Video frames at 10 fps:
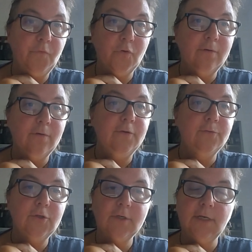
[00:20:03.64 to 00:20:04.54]
So if
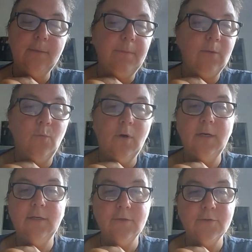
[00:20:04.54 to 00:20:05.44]
you took an
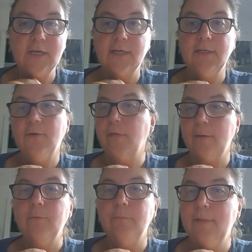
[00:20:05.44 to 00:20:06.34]
EP1 in your second
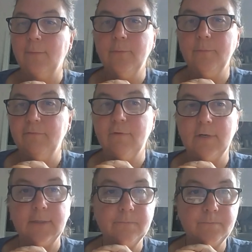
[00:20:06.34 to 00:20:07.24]
year, that
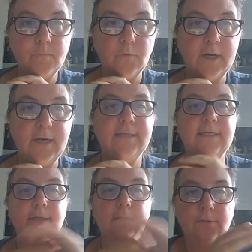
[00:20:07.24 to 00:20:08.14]
would be fine,
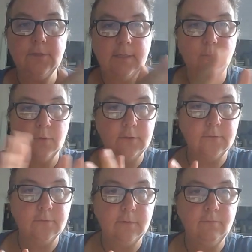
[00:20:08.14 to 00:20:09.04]
right? Ideally, you
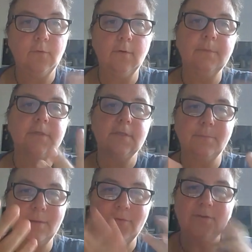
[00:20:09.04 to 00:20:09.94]
take them 1, 2, 3, 4, but
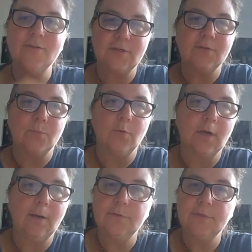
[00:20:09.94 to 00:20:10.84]
sometimes it just doesn't
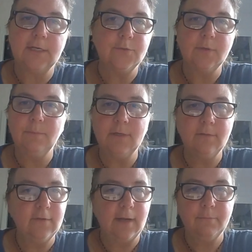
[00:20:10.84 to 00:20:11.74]
work out with scheduling, but
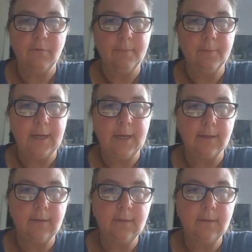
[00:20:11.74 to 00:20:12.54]
it's not problematic.